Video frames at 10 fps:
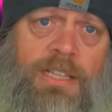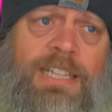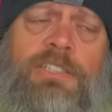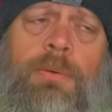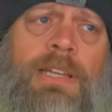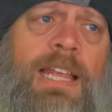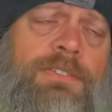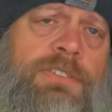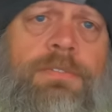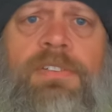That's where I
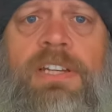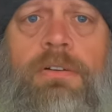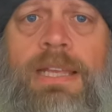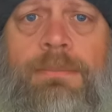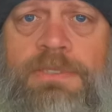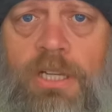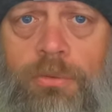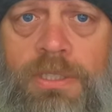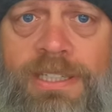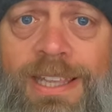live stream video games
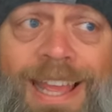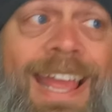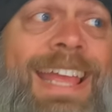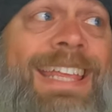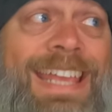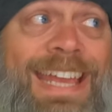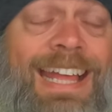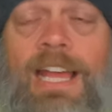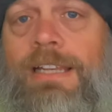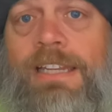only.
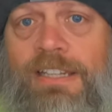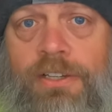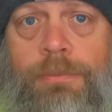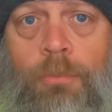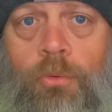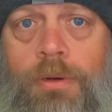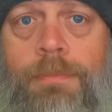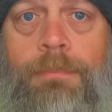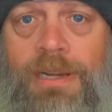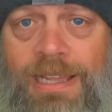Yeah, I need to do
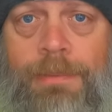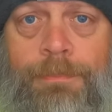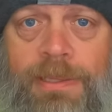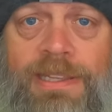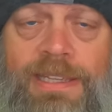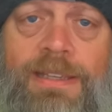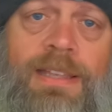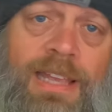more, but I am playing